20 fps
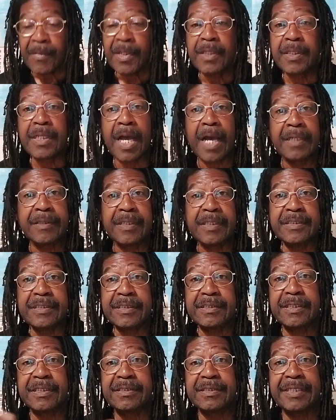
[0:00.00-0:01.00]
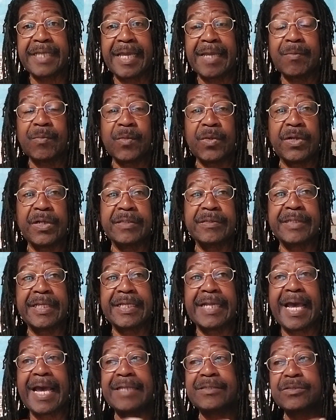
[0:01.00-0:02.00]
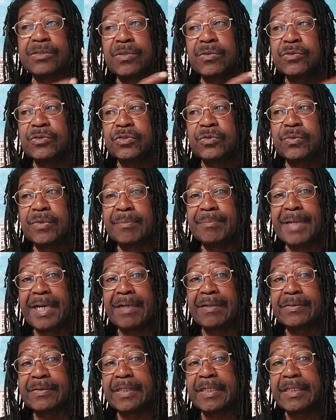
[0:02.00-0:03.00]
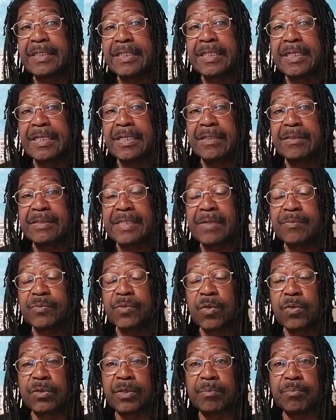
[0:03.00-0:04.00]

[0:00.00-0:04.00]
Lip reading: This is the same one that I told you about that wrote a